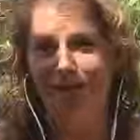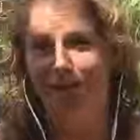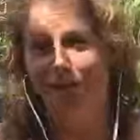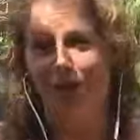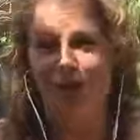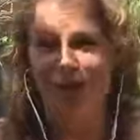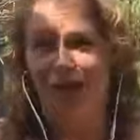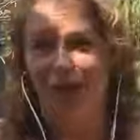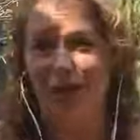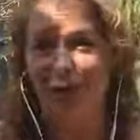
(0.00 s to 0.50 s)

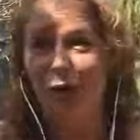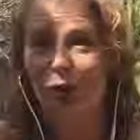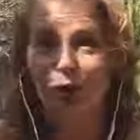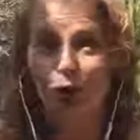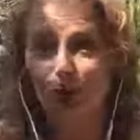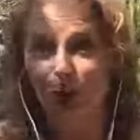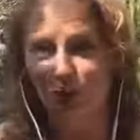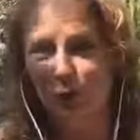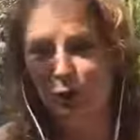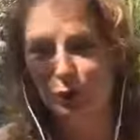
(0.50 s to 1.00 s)
inner
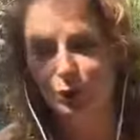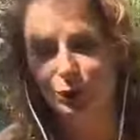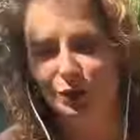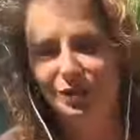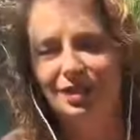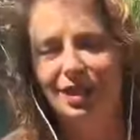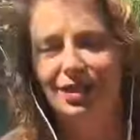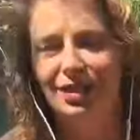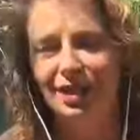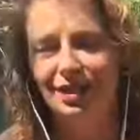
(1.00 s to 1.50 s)
guru, as I
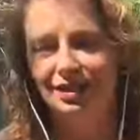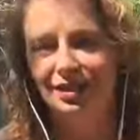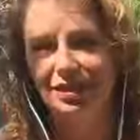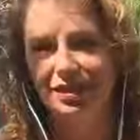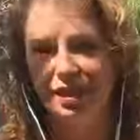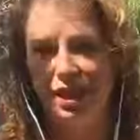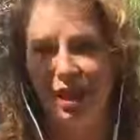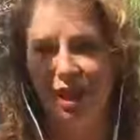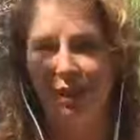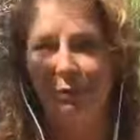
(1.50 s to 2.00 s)
like to
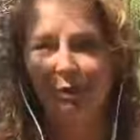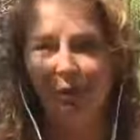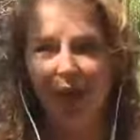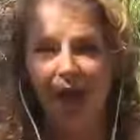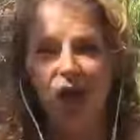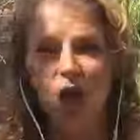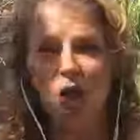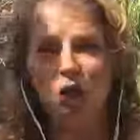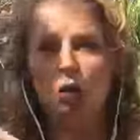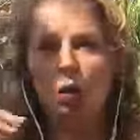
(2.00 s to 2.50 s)
say.
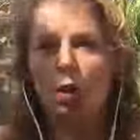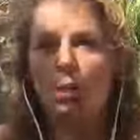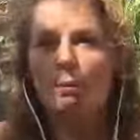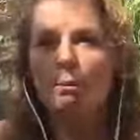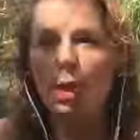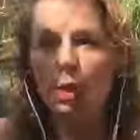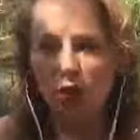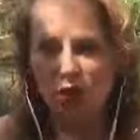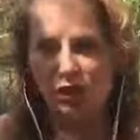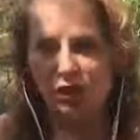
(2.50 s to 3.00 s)
Your
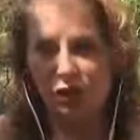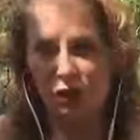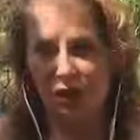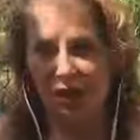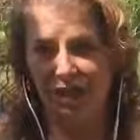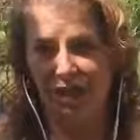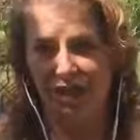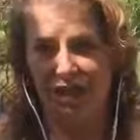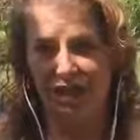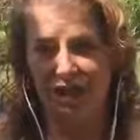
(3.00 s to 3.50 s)
emotions are the
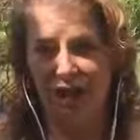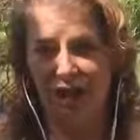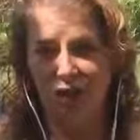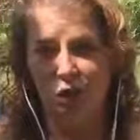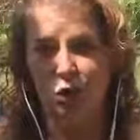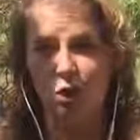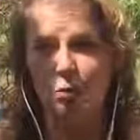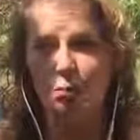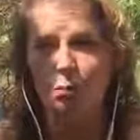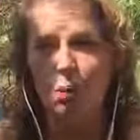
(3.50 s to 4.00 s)
key to that. Your
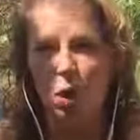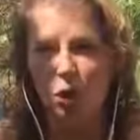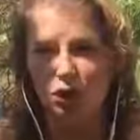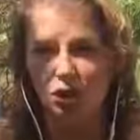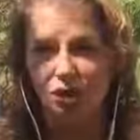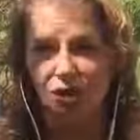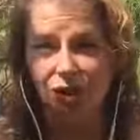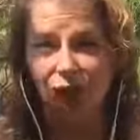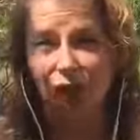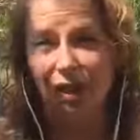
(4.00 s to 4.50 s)

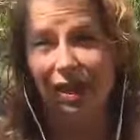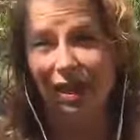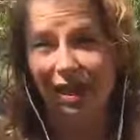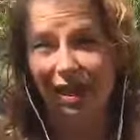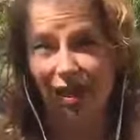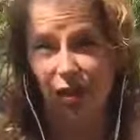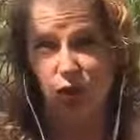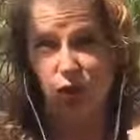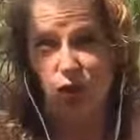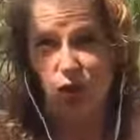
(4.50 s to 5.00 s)
emotions are the key
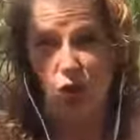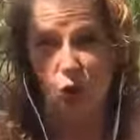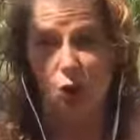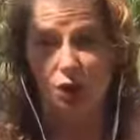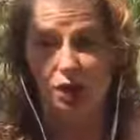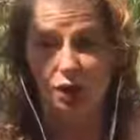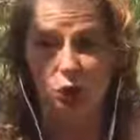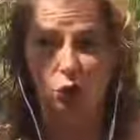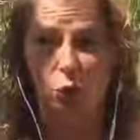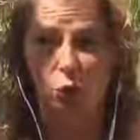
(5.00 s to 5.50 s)
to your
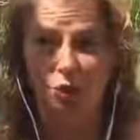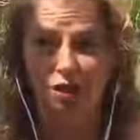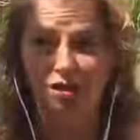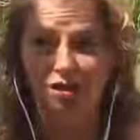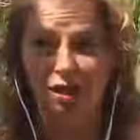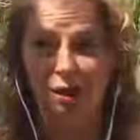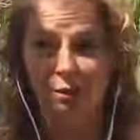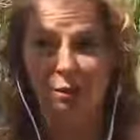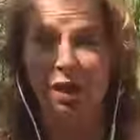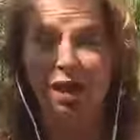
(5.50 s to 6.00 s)
inner
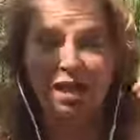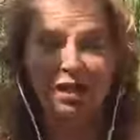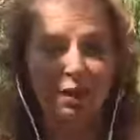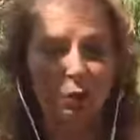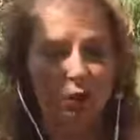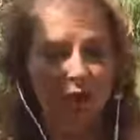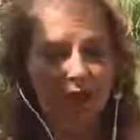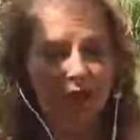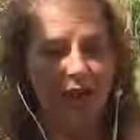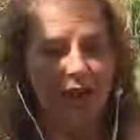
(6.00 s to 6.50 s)
wisdom that will
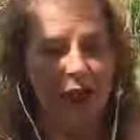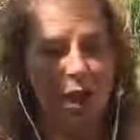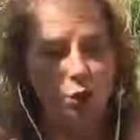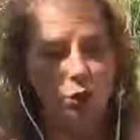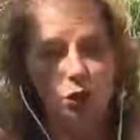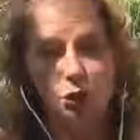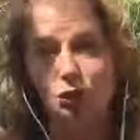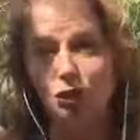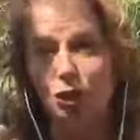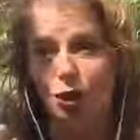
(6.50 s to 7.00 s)
allow
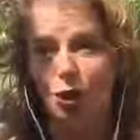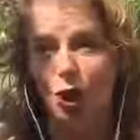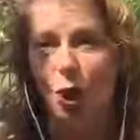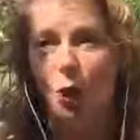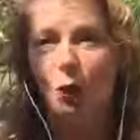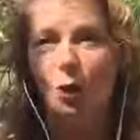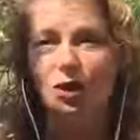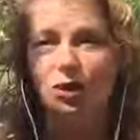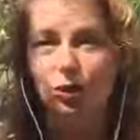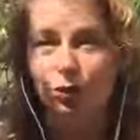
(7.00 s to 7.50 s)
you to know
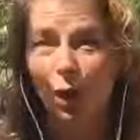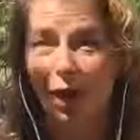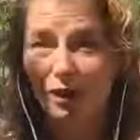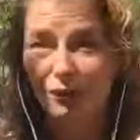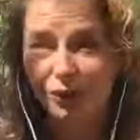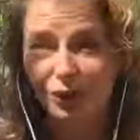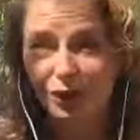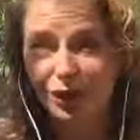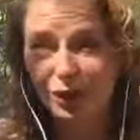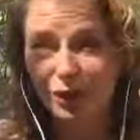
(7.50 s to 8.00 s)
what's right for
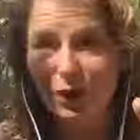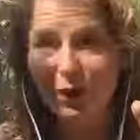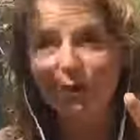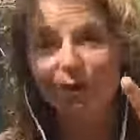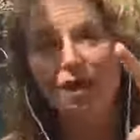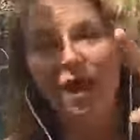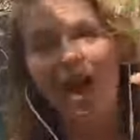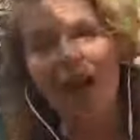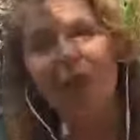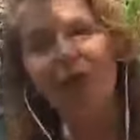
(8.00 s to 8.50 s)
you
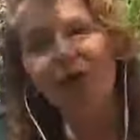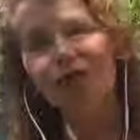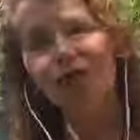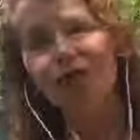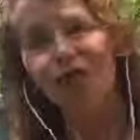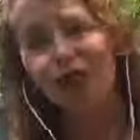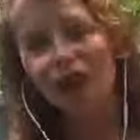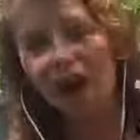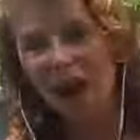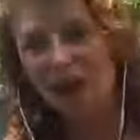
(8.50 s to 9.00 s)
and what's
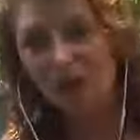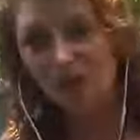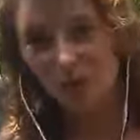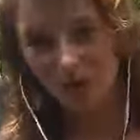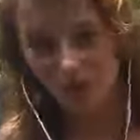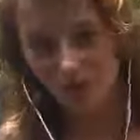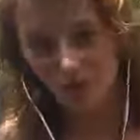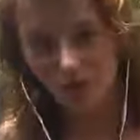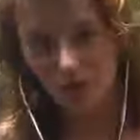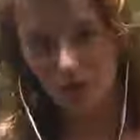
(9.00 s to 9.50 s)
not right
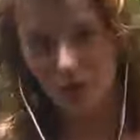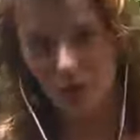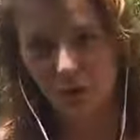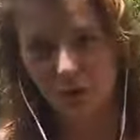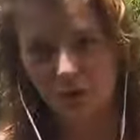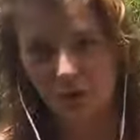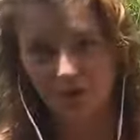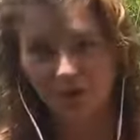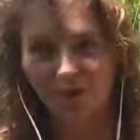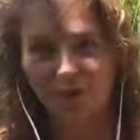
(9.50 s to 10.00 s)
for you.
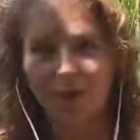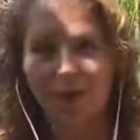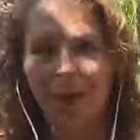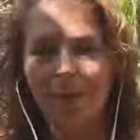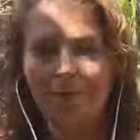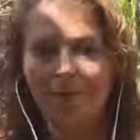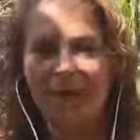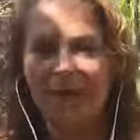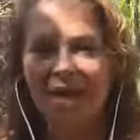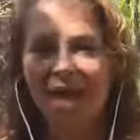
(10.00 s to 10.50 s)

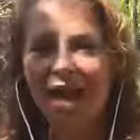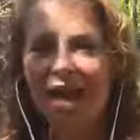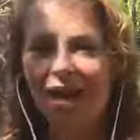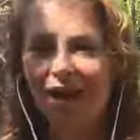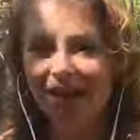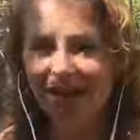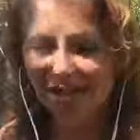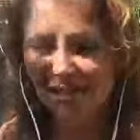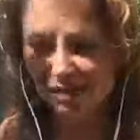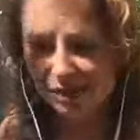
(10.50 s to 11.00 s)

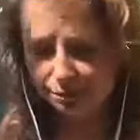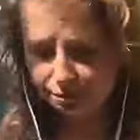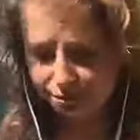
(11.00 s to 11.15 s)
Because